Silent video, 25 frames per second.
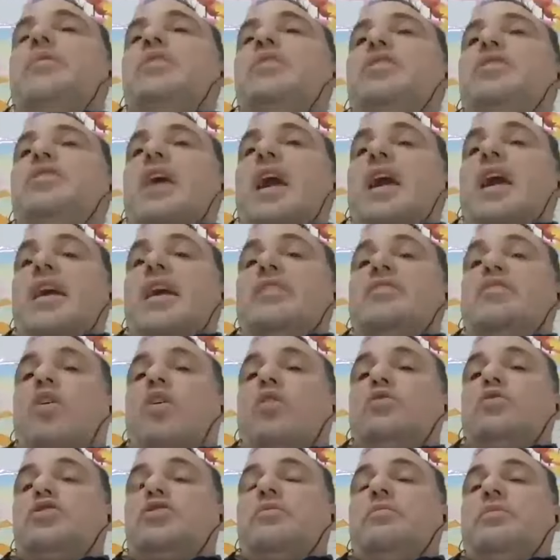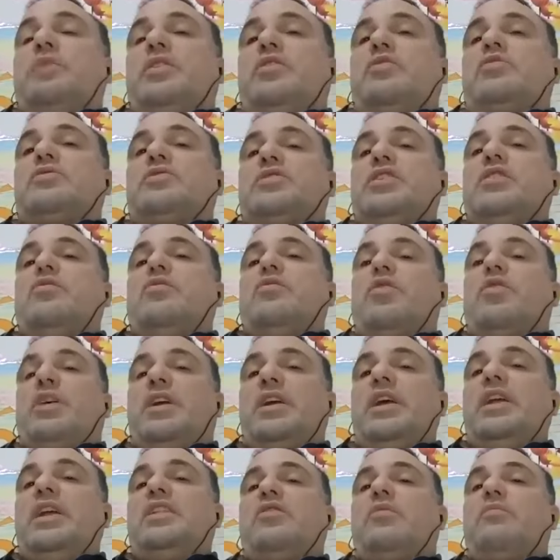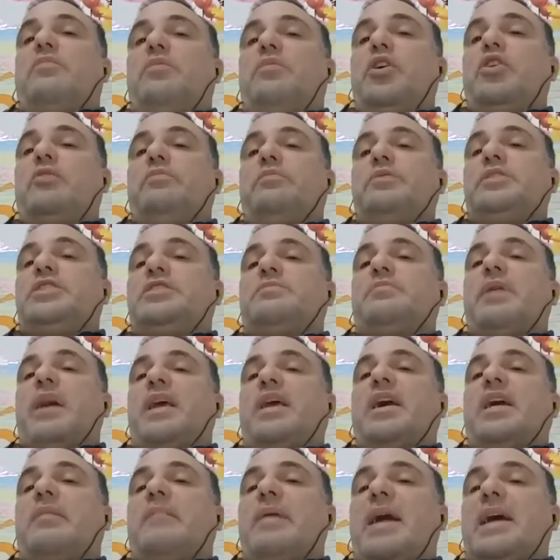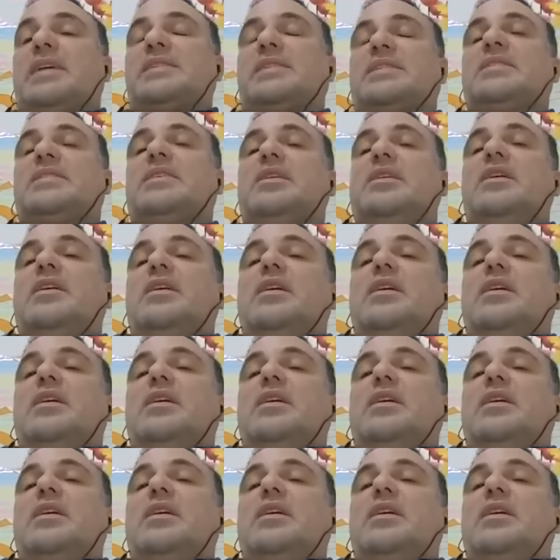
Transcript: they died also because they were killed on purpose by Hamas.